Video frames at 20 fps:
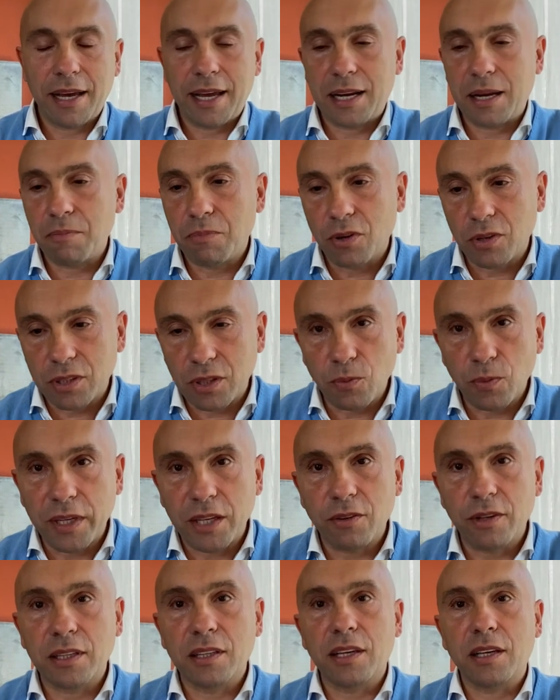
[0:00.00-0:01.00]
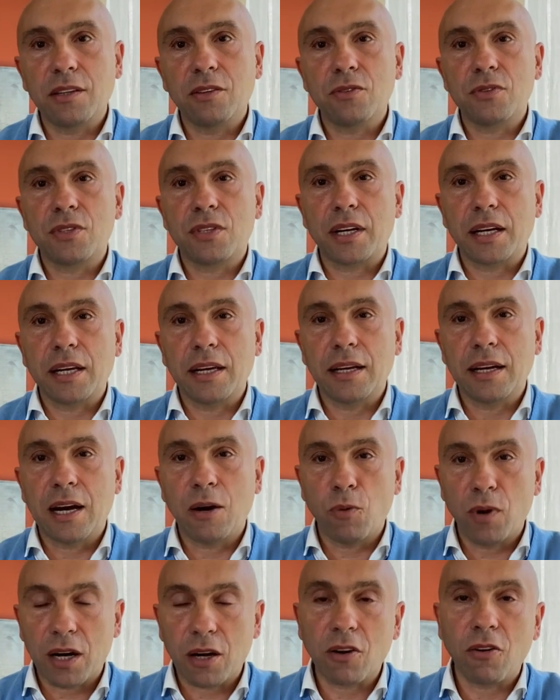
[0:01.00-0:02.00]
anybody we know in the industry,
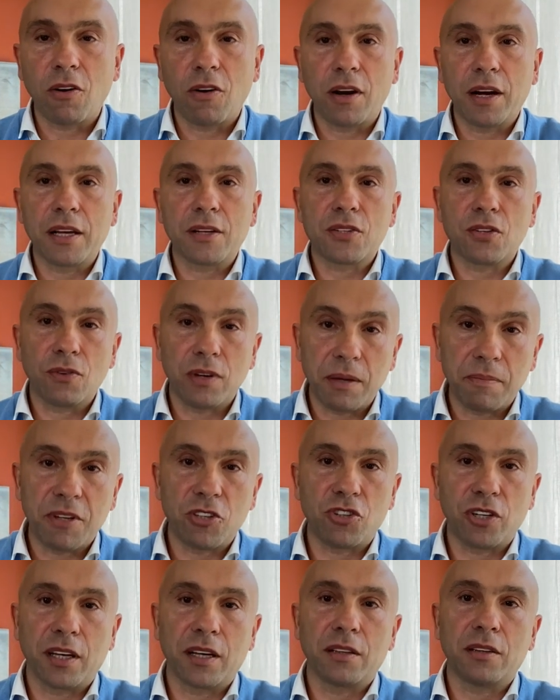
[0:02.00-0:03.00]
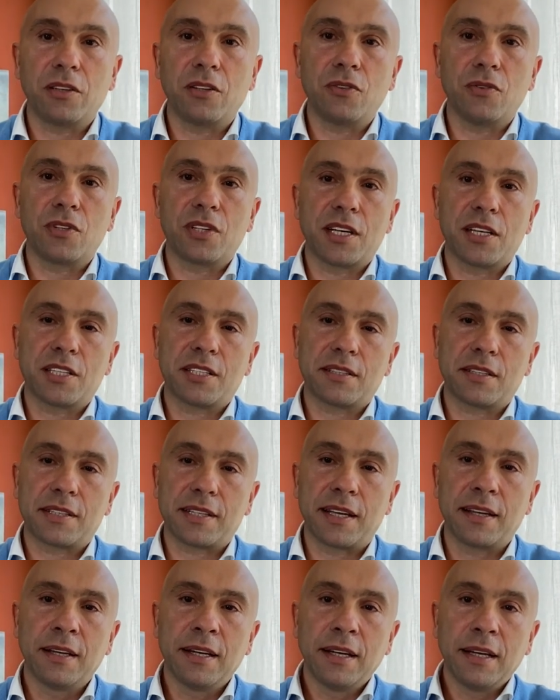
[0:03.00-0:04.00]
our colleagues, all imaging
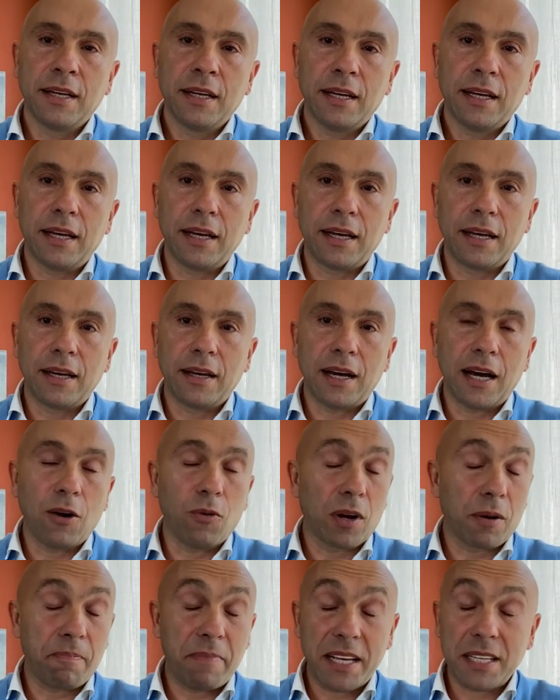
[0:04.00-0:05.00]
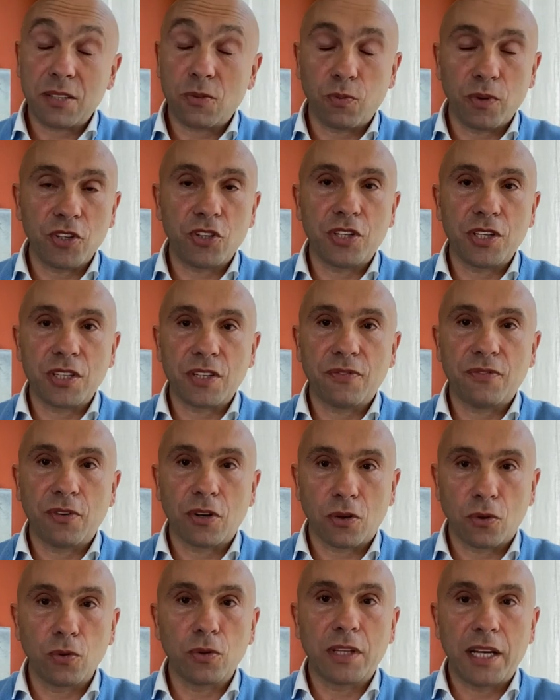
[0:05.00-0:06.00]
enthusiasts, our best wishes
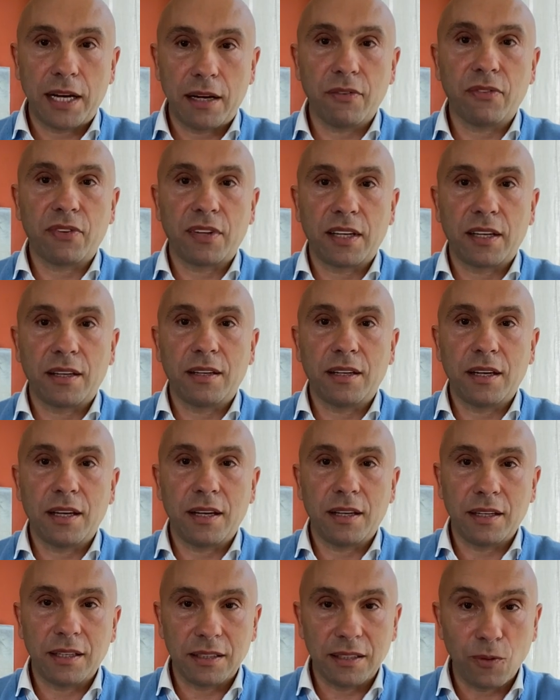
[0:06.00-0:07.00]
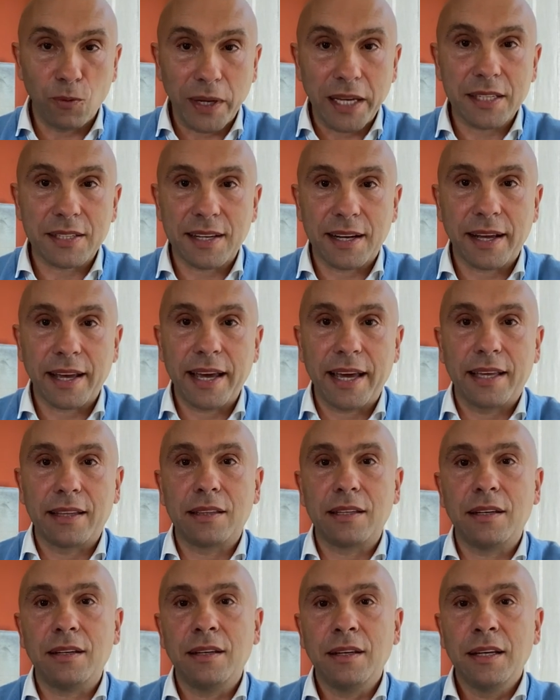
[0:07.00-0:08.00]
for good health in the weeks
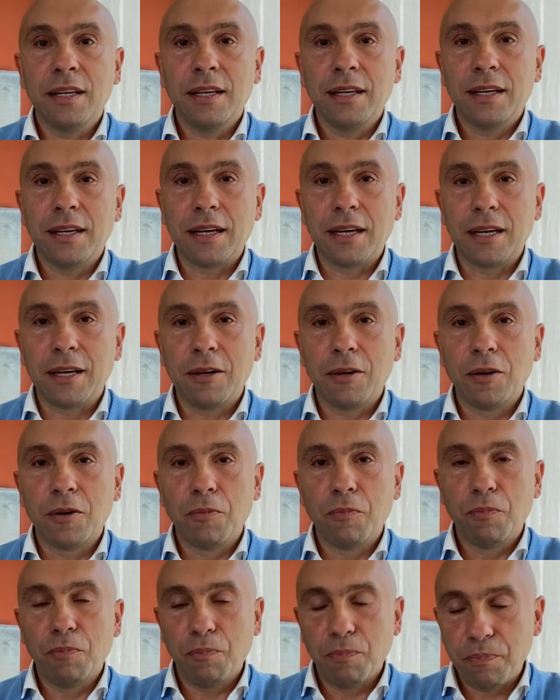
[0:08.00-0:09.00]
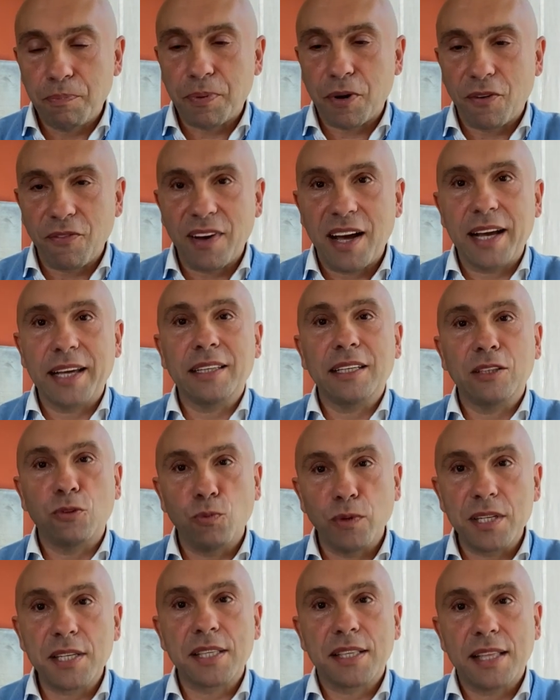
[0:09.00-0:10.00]
ahead provided we